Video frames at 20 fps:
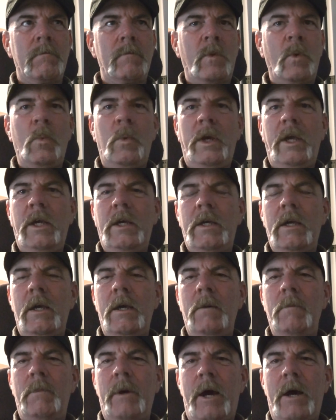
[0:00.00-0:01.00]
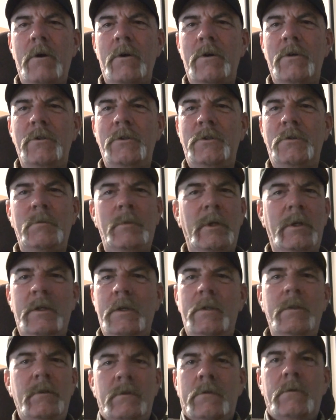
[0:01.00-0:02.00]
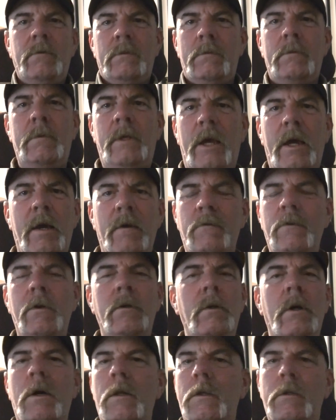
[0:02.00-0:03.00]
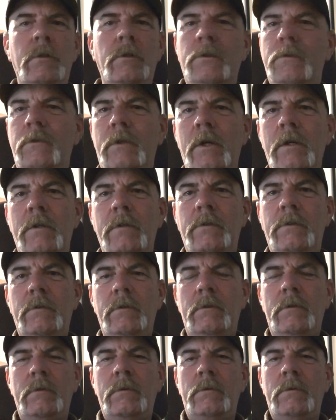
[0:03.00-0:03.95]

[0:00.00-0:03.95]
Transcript: weak and powerless because they have no knowledge of guns.